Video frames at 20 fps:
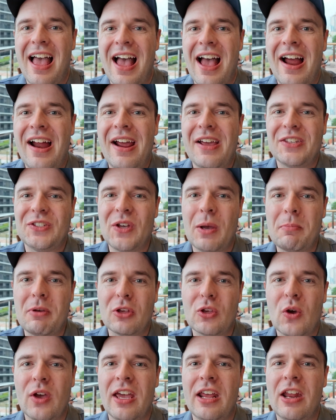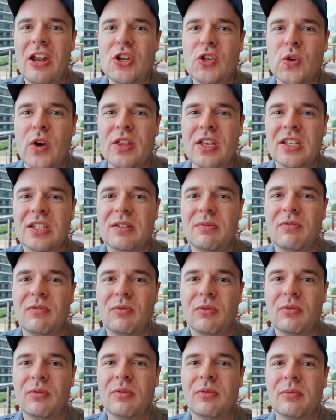All right, so I'm gonna go ahead and enjoy this
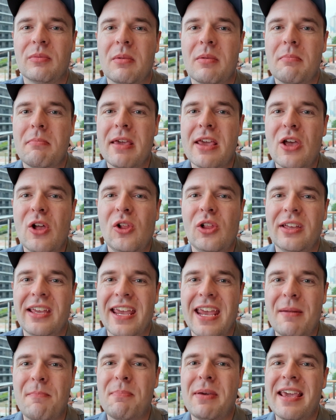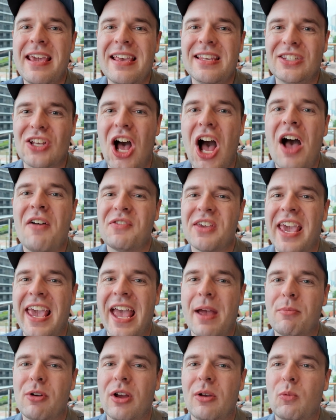meal in peace off
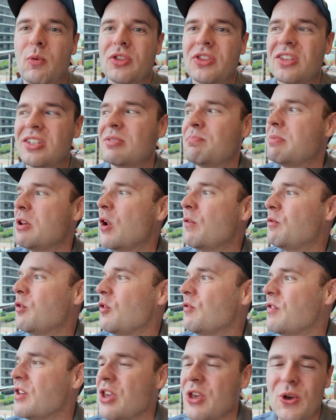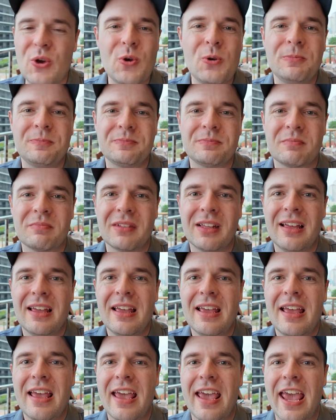camera with this beautiful view,
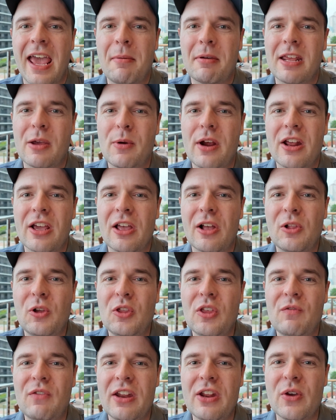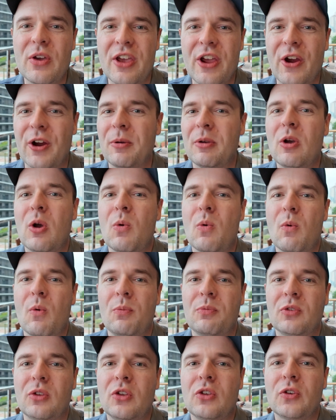and we're getting ready to conclude the video here.
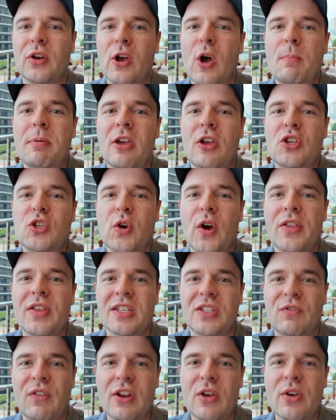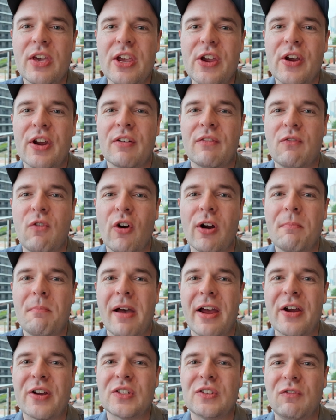So I hope you enjoyed this video here in Fort
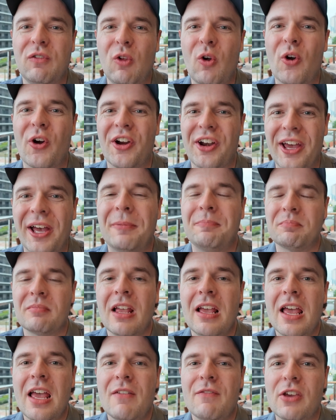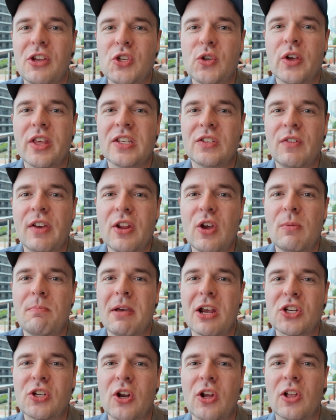Myers, Florida. If you enjoyed this video,
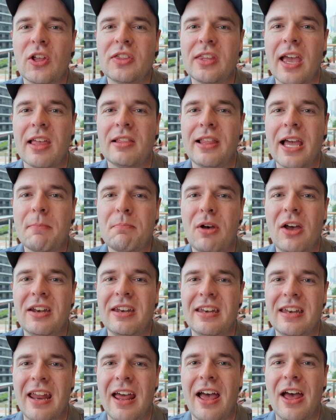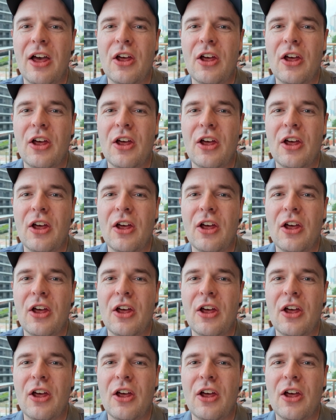make sure to click that like button.